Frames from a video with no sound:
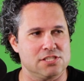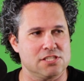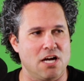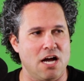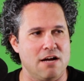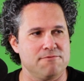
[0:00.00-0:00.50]
just
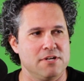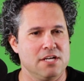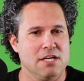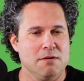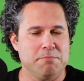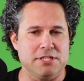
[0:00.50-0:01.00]
off.
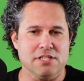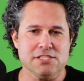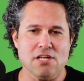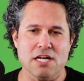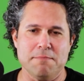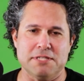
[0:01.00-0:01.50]
But
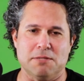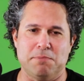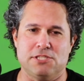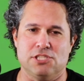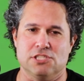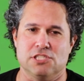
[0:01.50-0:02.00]
let's talk about the
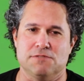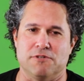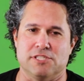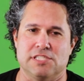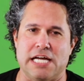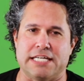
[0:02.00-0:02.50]
pitching just
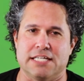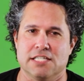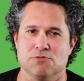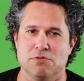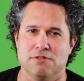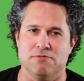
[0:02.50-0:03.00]
for a second
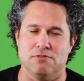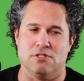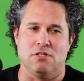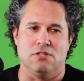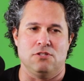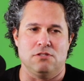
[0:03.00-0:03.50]
because
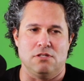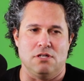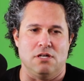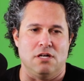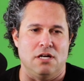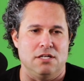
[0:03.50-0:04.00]

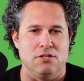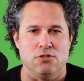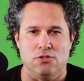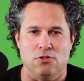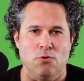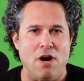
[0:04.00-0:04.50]

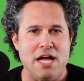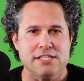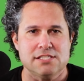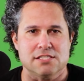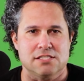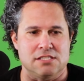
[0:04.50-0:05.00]

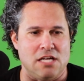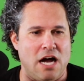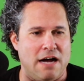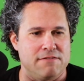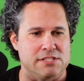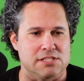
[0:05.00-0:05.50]
Urias is
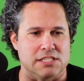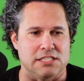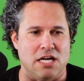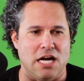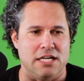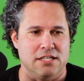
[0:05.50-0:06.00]
obviously
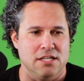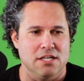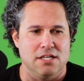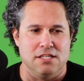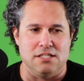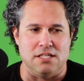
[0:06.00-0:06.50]

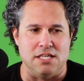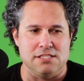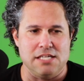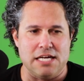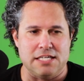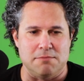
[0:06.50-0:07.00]

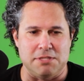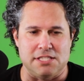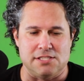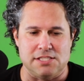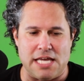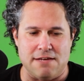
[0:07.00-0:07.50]
he's not going to be
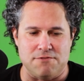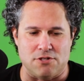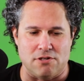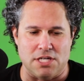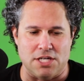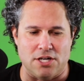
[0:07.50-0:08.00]
the
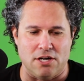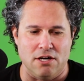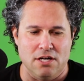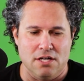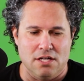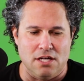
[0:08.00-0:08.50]
savior here.